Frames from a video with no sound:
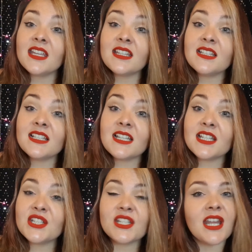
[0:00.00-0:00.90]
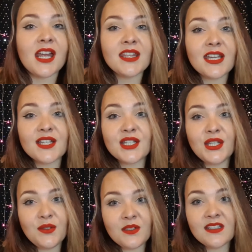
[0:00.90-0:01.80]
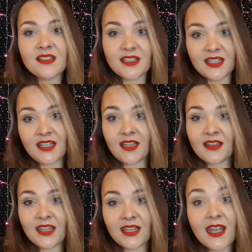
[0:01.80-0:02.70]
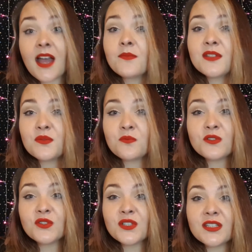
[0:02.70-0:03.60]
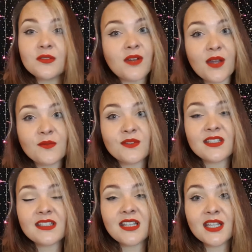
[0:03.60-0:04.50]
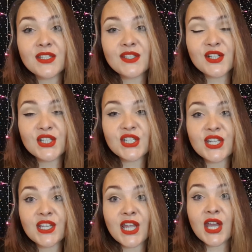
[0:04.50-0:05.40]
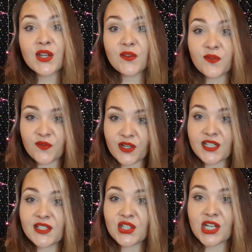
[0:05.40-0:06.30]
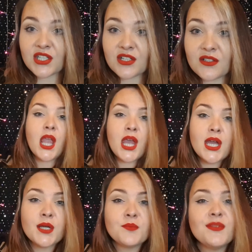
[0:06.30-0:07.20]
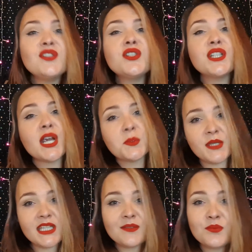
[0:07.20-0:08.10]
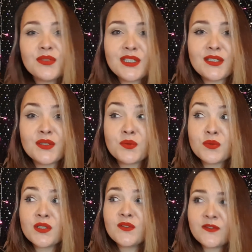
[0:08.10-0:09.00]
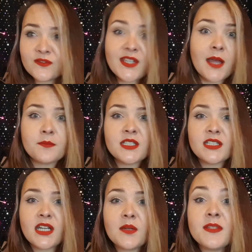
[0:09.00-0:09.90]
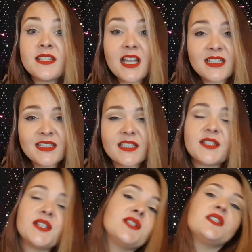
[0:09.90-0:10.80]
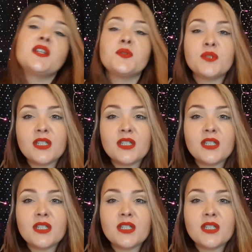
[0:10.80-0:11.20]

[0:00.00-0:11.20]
it is alleged that you can see the captain wandering the grounds searching for his treasure. Mildred Darby is one of Captain Darby's ancestors. Now,